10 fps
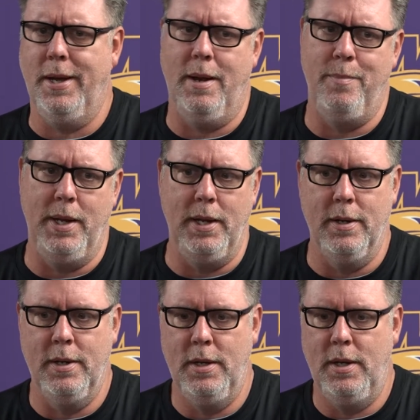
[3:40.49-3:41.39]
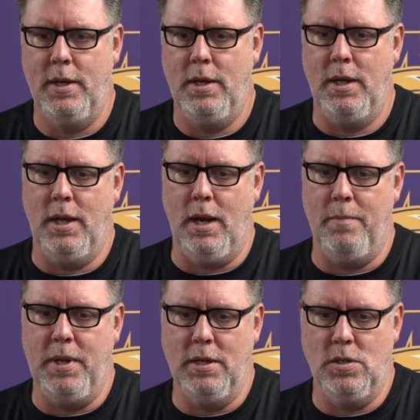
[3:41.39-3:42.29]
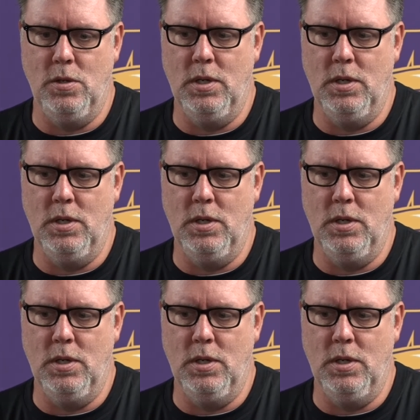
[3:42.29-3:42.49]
You got to beat two